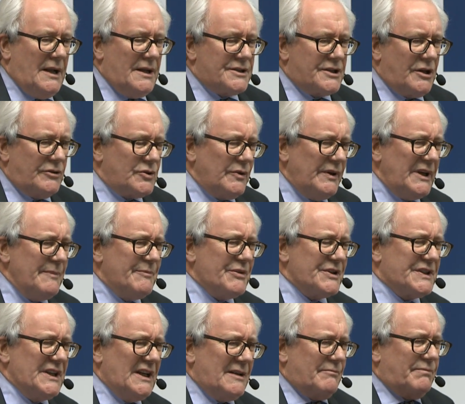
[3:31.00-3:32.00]
So
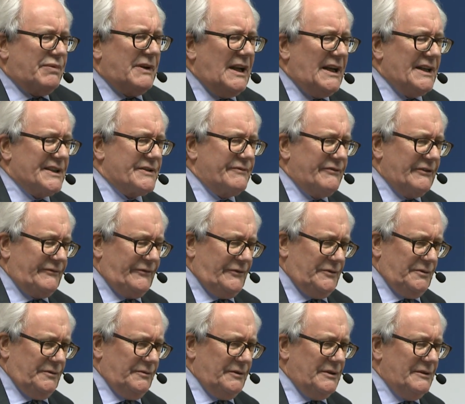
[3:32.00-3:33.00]
20% plus for
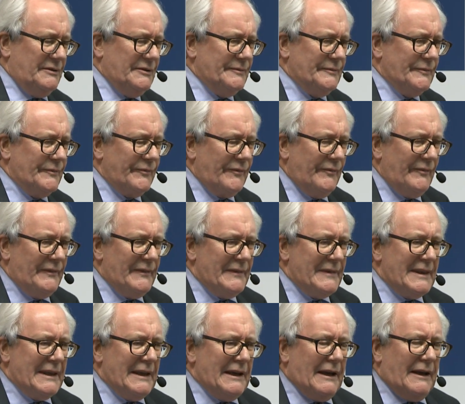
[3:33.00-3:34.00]
food.
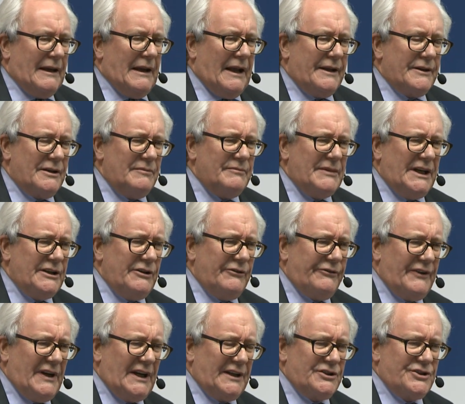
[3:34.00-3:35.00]
And on
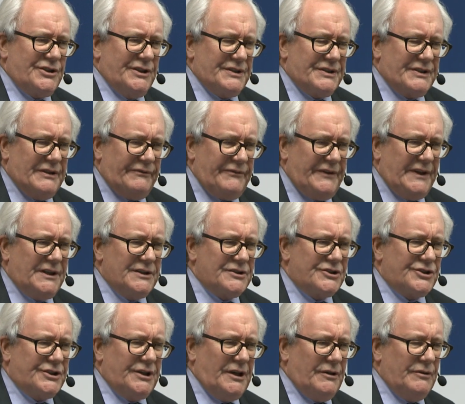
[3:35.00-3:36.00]
manufacturers, the figures
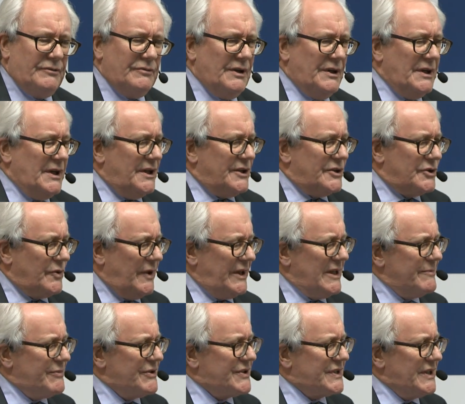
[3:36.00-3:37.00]
show
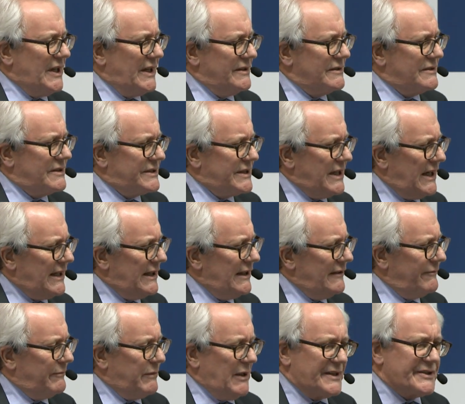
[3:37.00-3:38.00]
20%
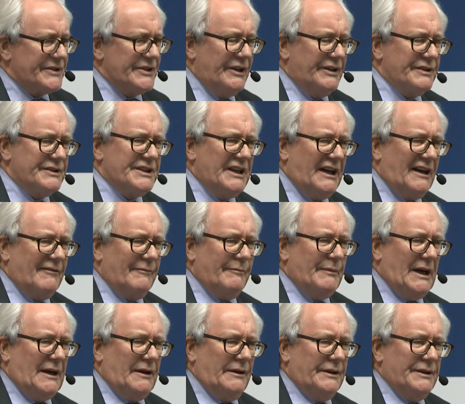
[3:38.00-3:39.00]
tariff plus non-tariff
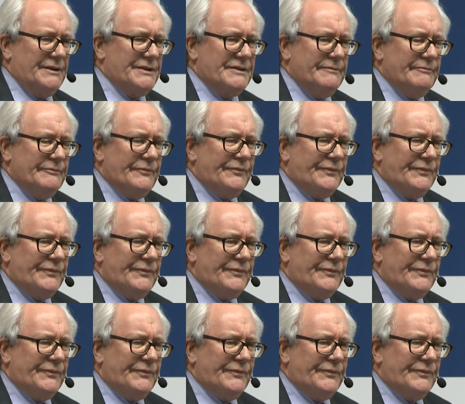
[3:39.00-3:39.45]
barriers.